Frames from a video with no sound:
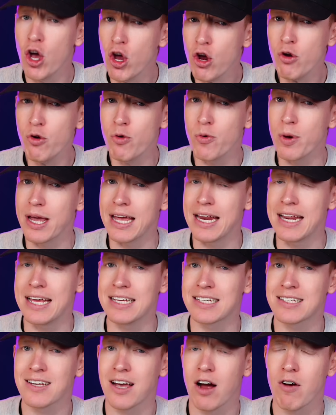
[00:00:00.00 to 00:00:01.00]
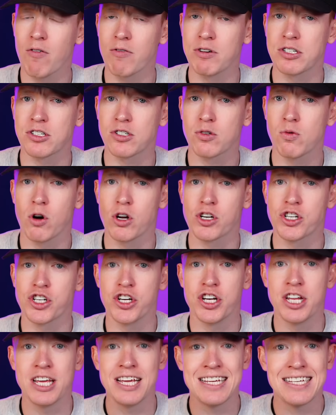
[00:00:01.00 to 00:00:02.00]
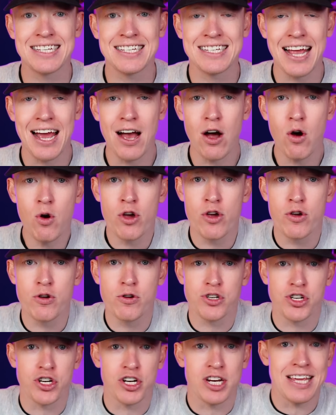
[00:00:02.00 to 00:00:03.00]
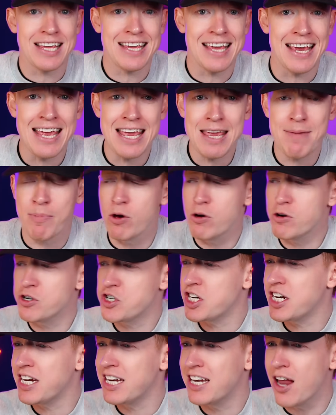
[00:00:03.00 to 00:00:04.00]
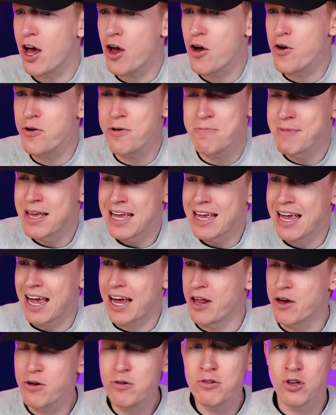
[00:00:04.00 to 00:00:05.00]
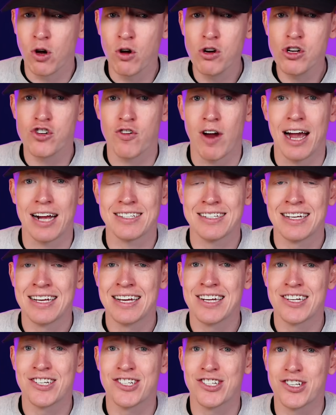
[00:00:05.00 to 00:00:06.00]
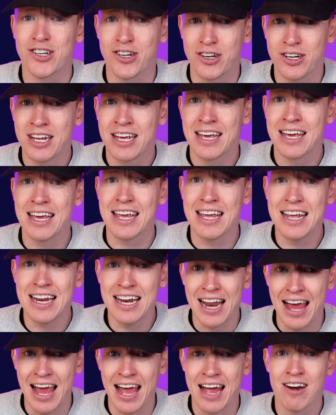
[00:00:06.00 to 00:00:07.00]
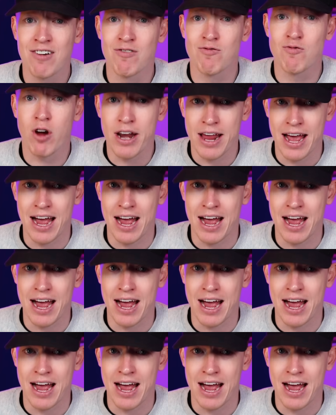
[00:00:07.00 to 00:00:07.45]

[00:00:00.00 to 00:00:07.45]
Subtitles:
who in his current squad should he sell? Who should he keep? Who should he loan? And whose contract should he let run